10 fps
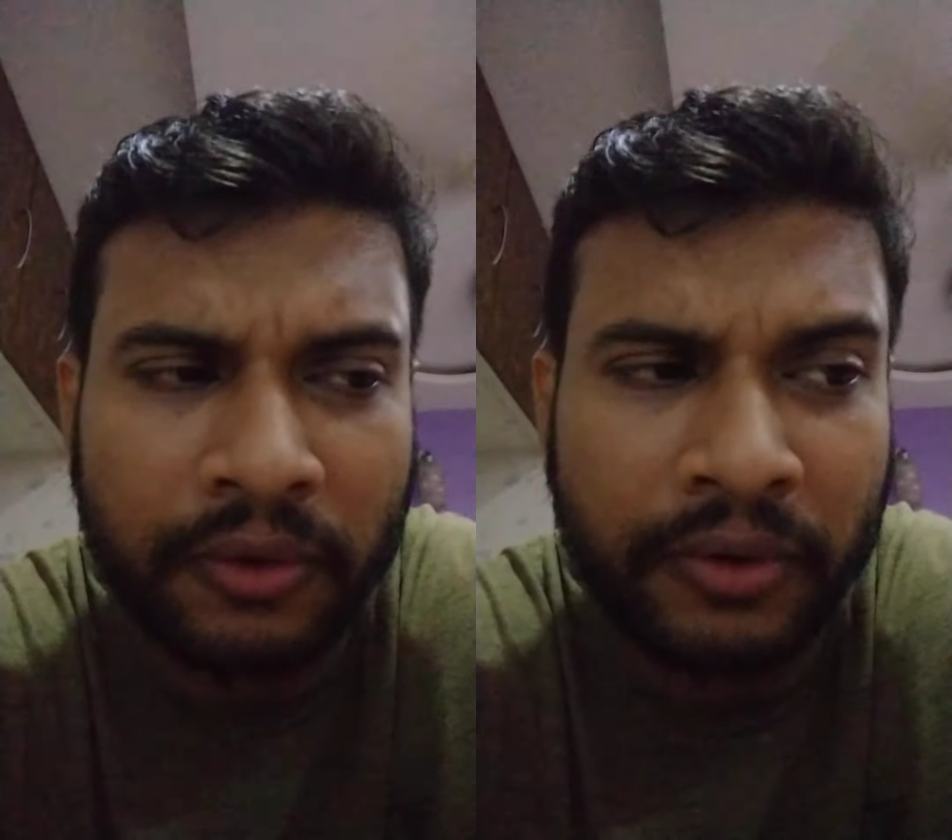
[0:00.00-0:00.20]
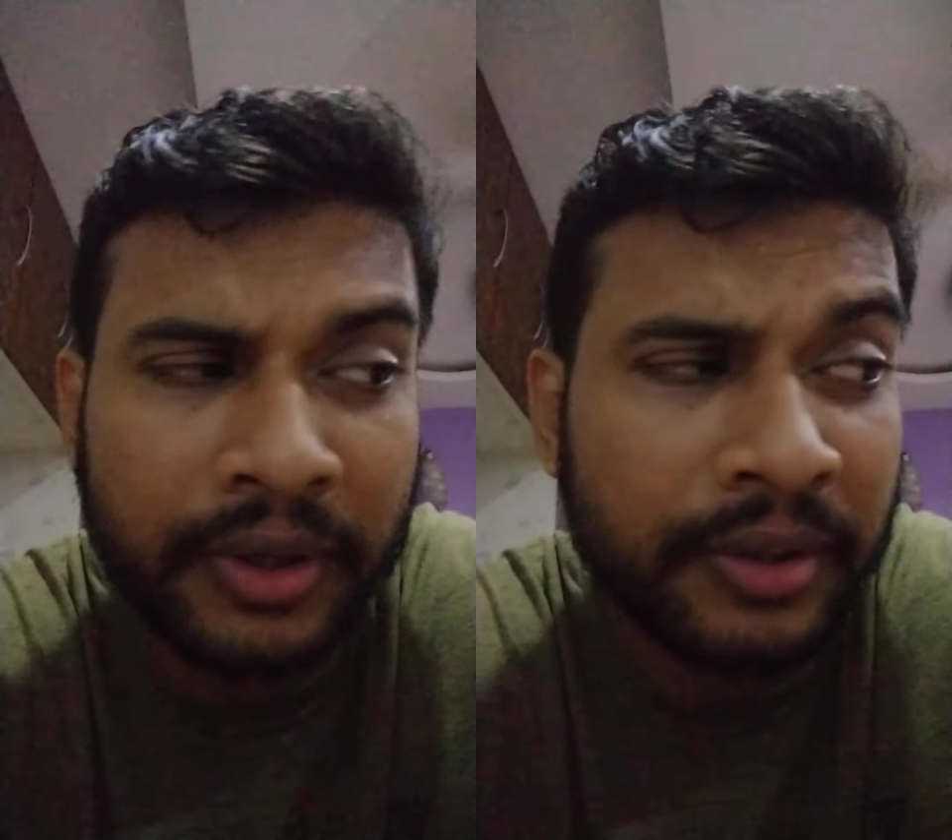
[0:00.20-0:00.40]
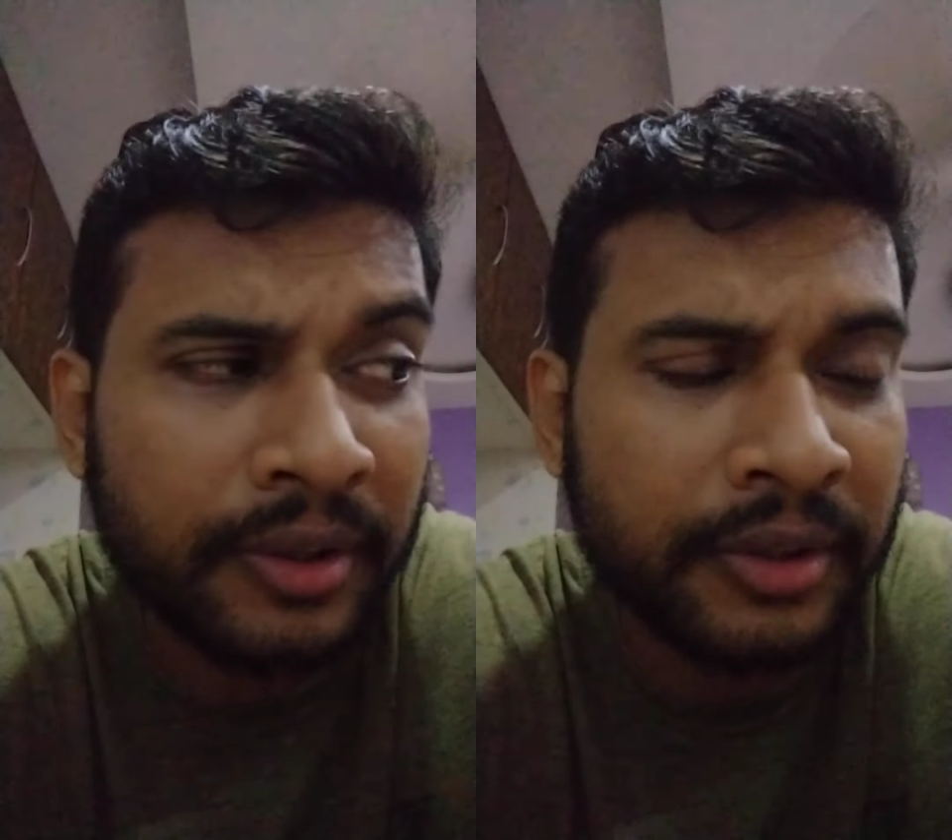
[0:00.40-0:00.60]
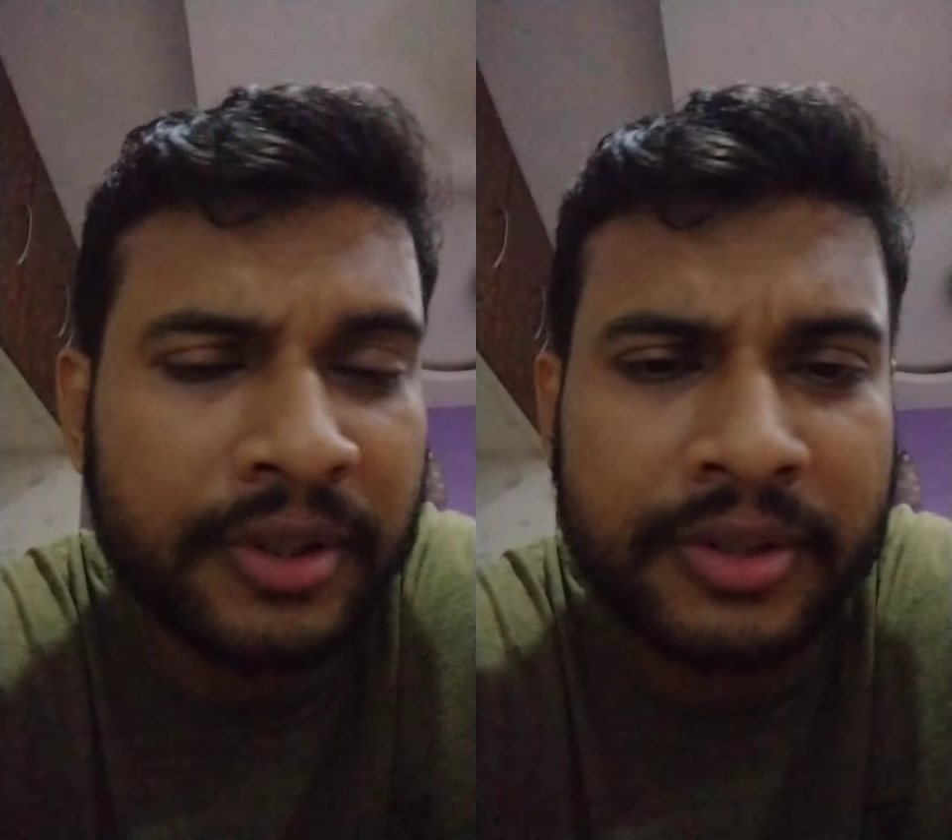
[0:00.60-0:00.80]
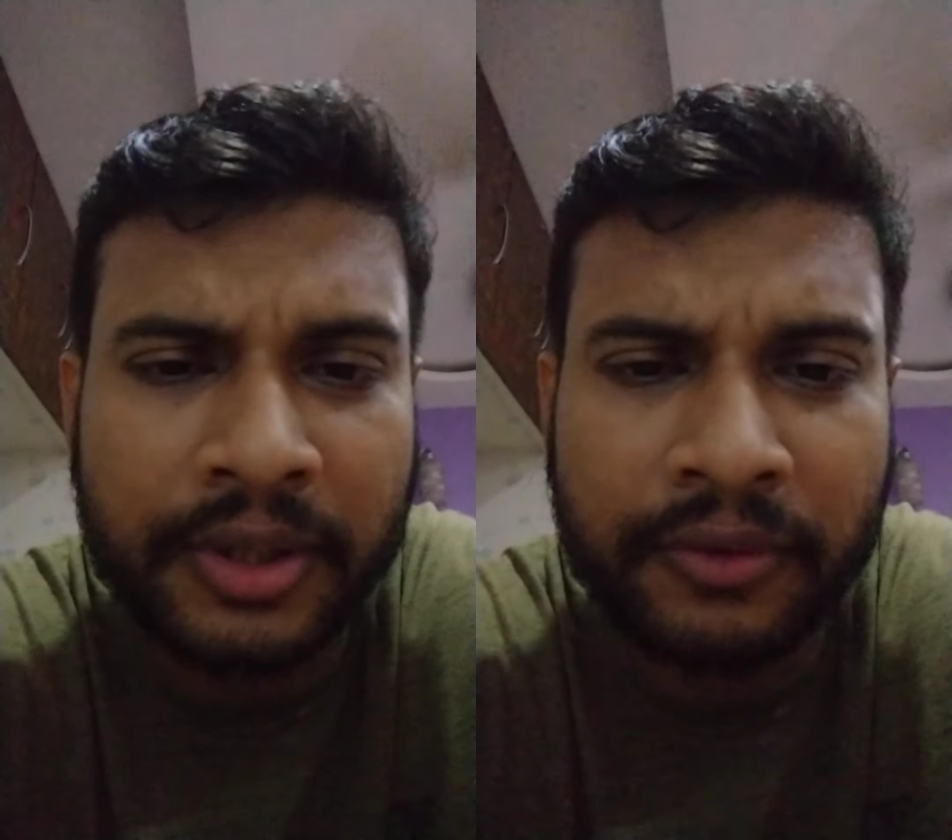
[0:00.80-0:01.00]
where
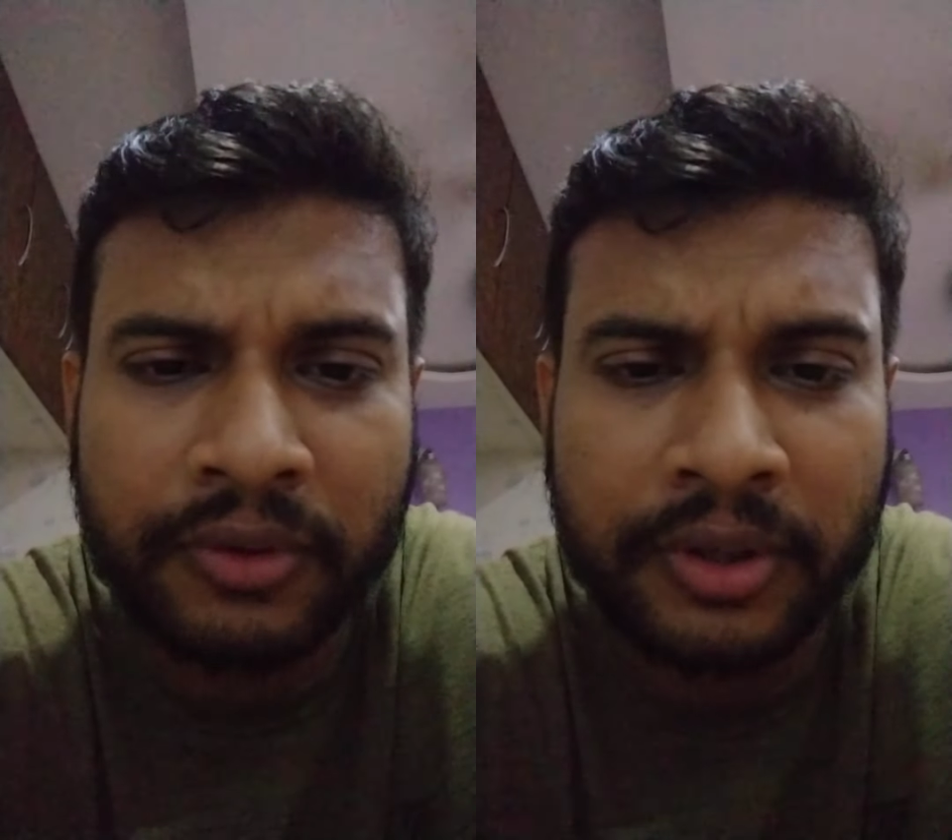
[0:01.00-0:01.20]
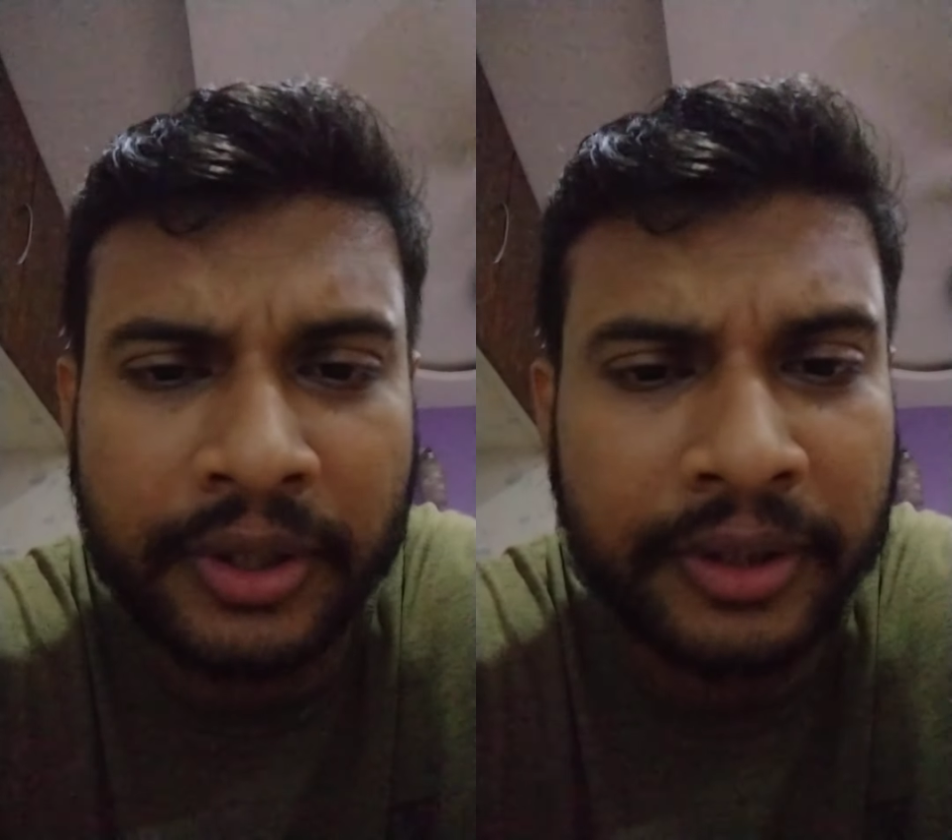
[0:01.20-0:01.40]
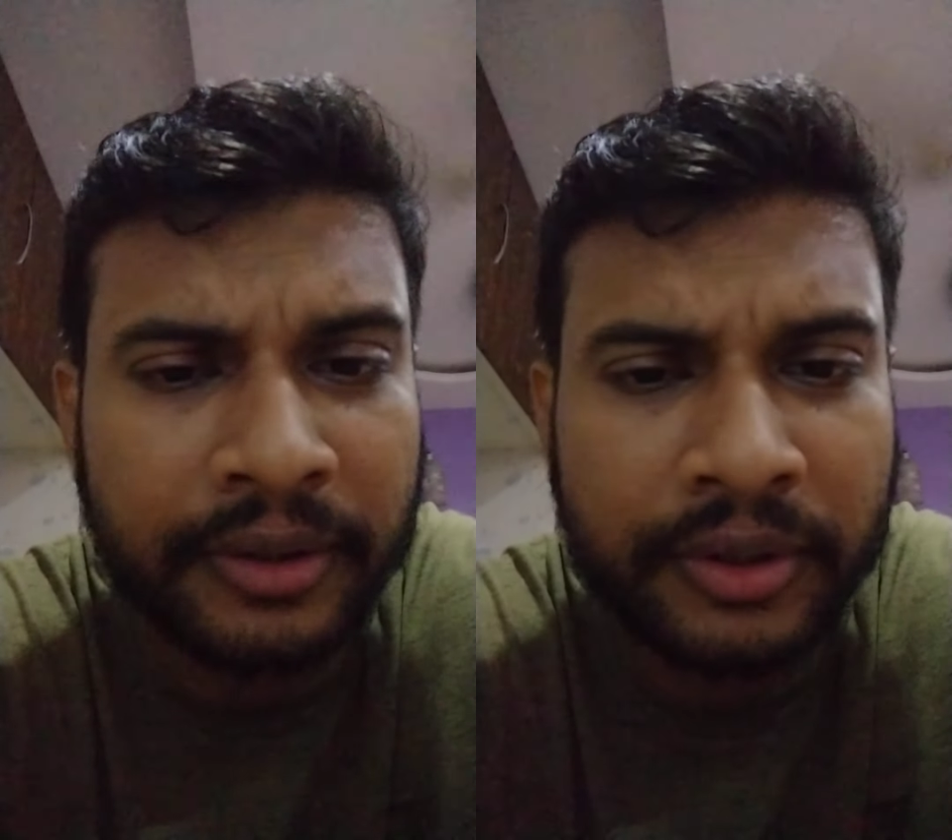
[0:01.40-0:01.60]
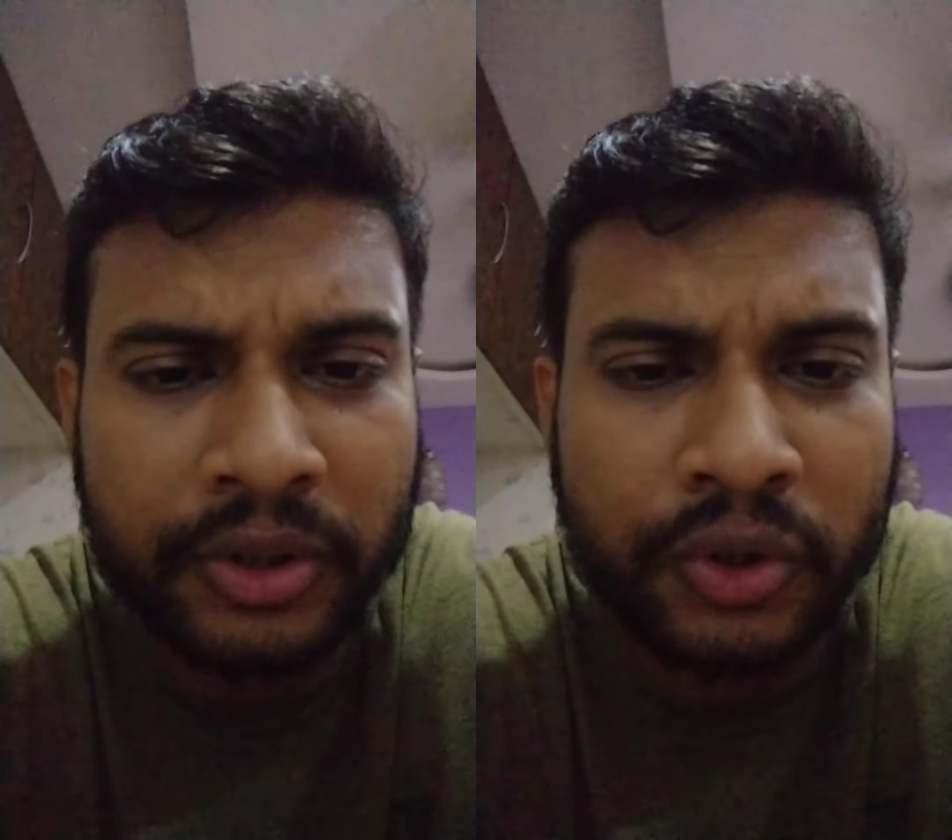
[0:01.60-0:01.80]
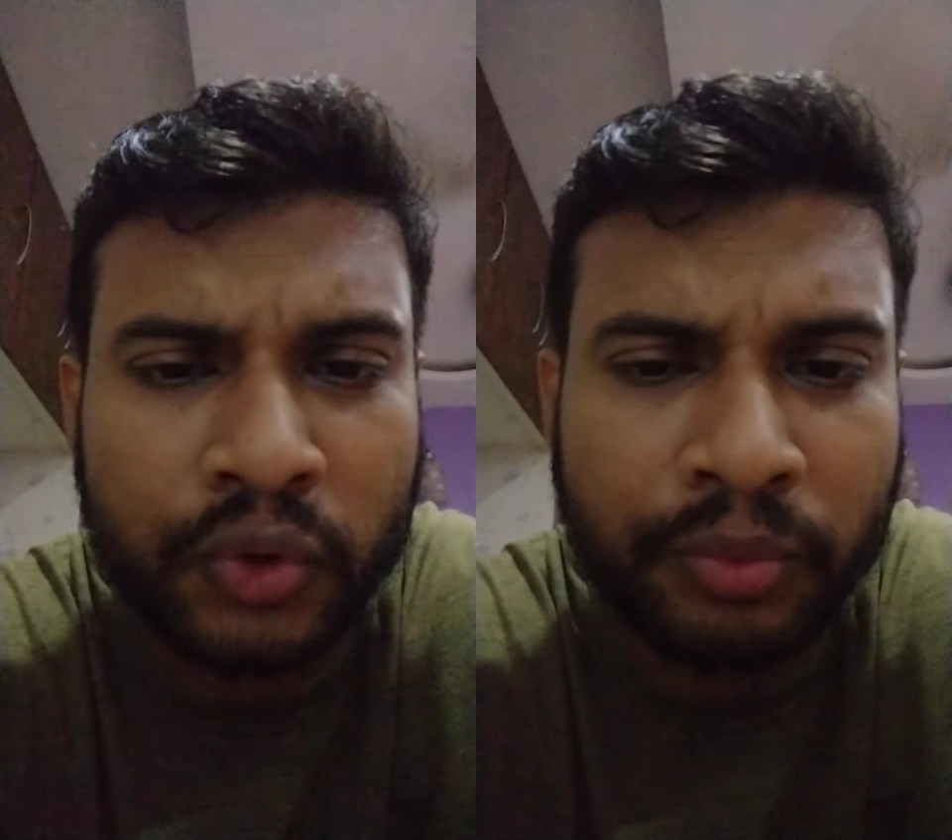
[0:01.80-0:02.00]
this thing will lead
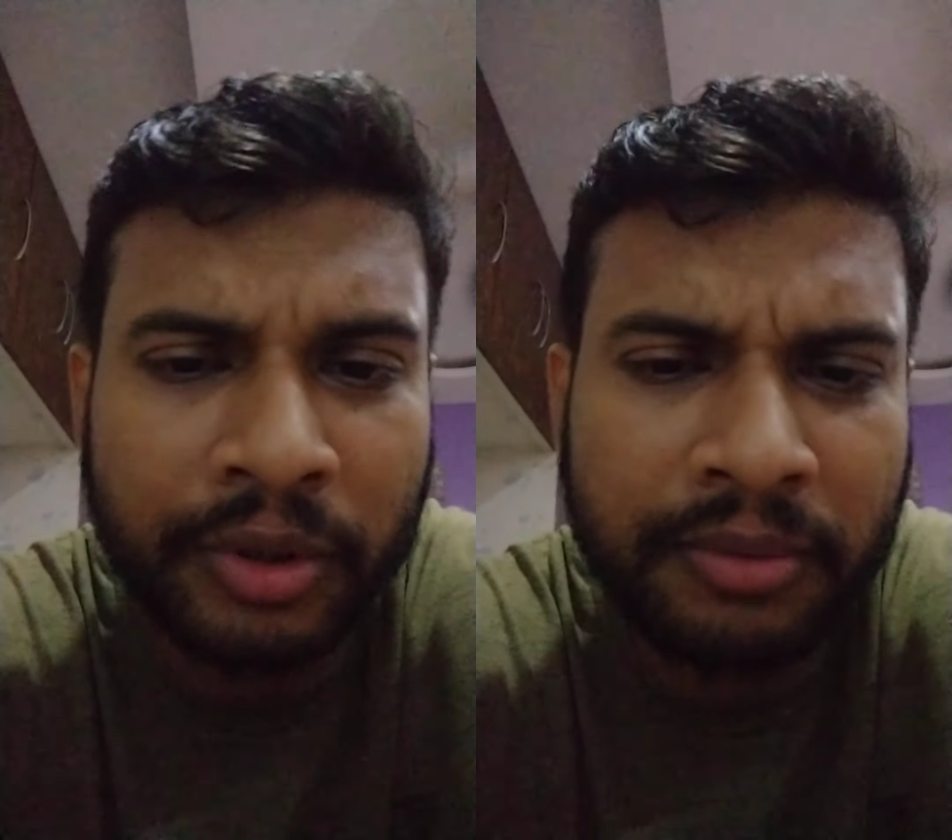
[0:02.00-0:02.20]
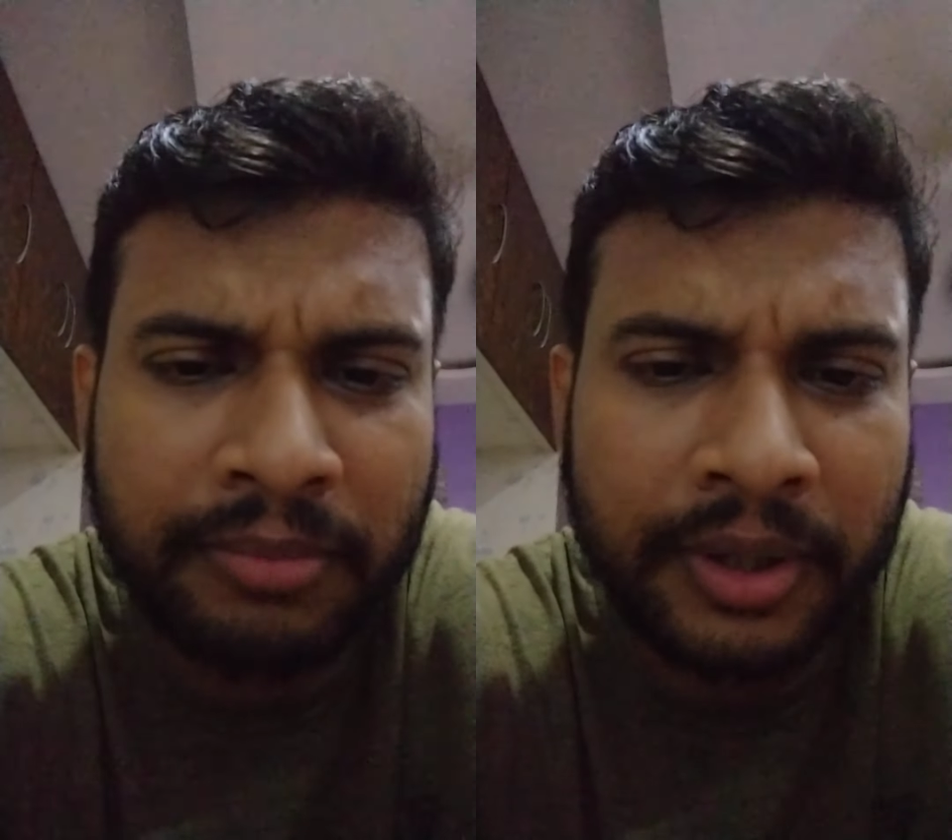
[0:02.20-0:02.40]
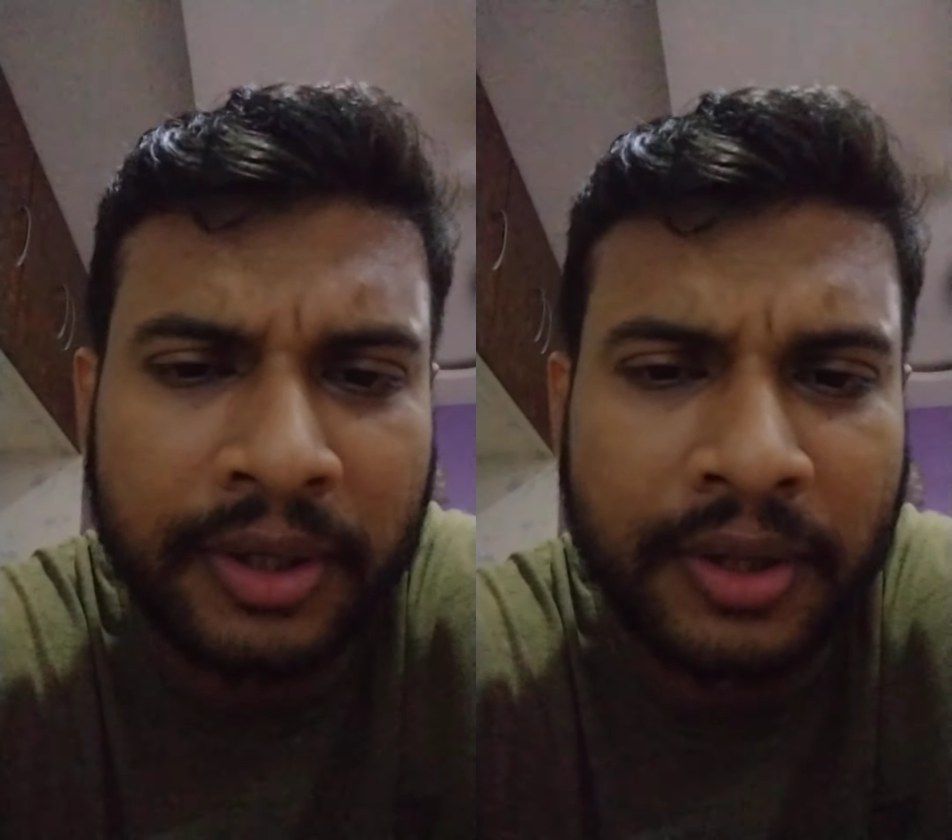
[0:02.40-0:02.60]
to me, but